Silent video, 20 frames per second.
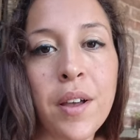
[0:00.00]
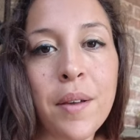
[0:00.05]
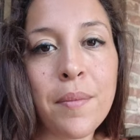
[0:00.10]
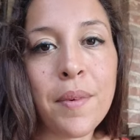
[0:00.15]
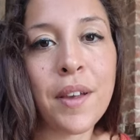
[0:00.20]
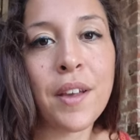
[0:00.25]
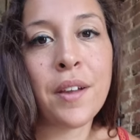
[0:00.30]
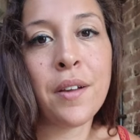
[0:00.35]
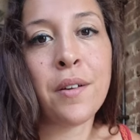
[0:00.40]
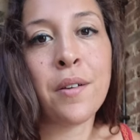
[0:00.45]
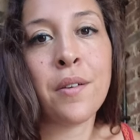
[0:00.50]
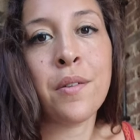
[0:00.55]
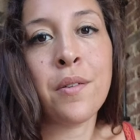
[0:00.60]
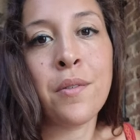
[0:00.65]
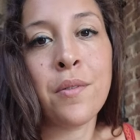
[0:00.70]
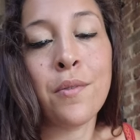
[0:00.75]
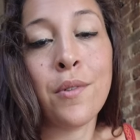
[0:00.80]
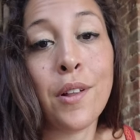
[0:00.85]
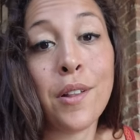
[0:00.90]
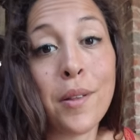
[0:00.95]
I'm at
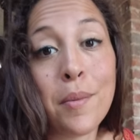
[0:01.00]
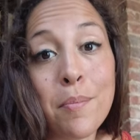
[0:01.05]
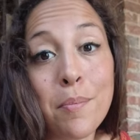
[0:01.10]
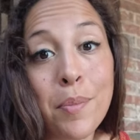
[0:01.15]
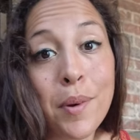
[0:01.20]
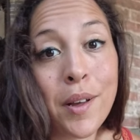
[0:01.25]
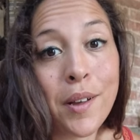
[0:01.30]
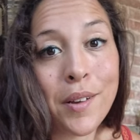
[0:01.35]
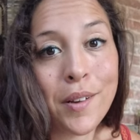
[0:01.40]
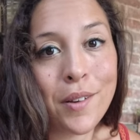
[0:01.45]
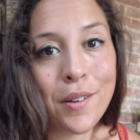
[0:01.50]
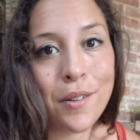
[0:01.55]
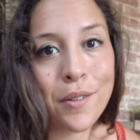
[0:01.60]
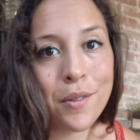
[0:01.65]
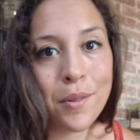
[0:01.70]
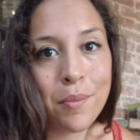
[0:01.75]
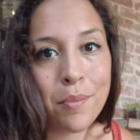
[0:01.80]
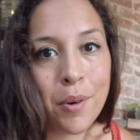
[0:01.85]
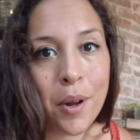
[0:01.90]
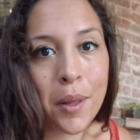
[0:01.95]

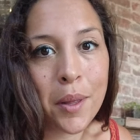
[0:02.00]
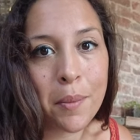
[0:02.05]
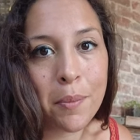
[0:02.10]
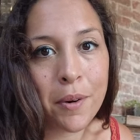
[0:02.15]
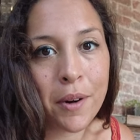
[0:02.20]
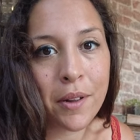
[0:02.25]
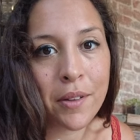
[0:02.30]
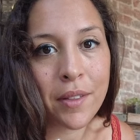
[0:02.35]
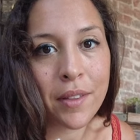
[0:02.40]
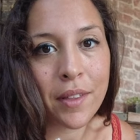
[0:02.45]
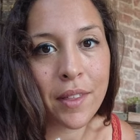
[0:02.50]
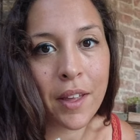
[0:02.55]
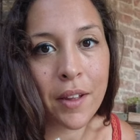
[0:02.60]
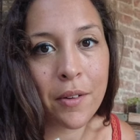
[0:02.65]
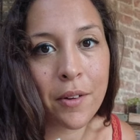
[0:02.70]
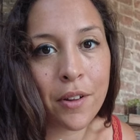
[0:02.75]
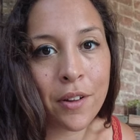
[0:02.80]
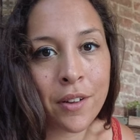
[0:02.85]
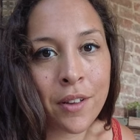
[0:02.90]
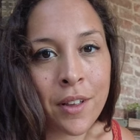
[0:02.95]
Relampago, probably pronouncing that
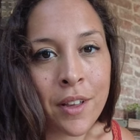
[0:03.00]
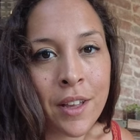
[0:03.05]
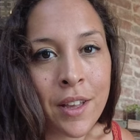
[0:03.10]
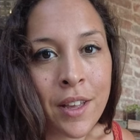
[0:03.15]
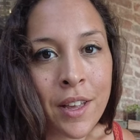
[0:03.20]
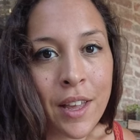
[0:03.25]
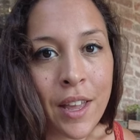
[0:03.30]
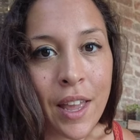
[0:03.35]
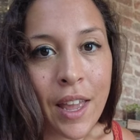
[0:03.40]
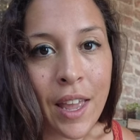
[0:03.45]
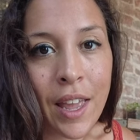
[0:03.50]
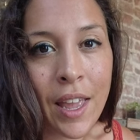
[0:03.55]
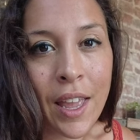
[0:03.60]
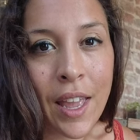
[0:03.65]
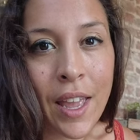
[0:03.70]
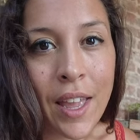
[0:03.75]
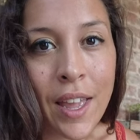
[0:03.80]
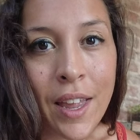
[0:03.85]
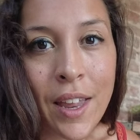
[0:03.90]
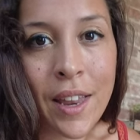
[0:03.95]
wrong,
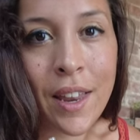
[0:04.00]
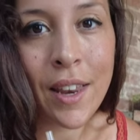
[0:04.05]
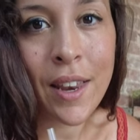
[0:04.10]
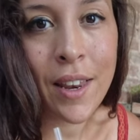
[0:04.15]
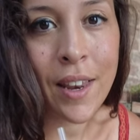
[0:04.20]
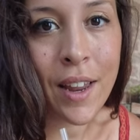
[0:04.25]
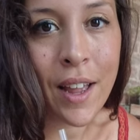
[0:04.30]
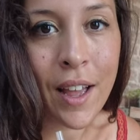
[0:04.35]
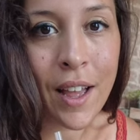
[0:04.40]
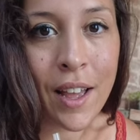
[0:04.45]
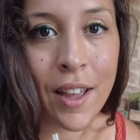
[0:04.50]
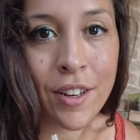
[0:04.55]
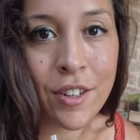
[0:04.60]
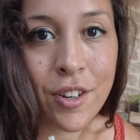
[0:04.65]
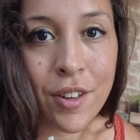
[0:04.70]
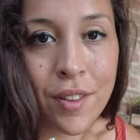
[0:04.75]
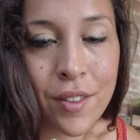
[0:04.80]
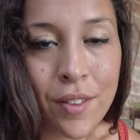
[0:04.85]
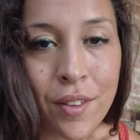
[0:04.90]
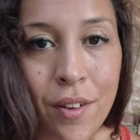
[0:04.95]
and I just